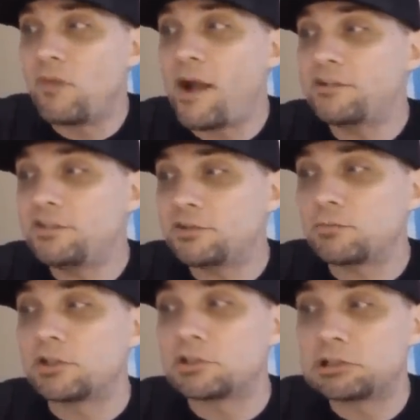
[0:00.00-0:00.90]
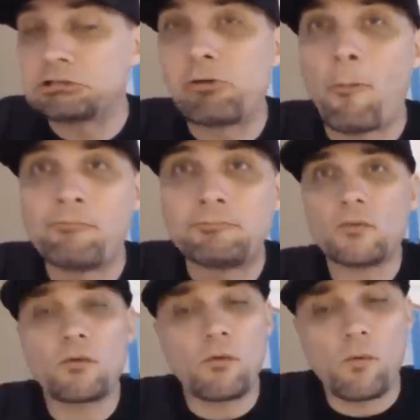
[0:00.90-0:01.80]
yeah, it just works.
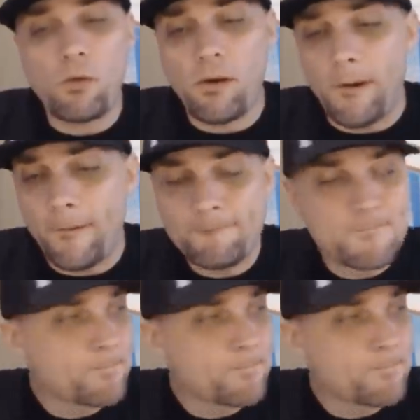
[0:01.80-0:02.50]
Oh.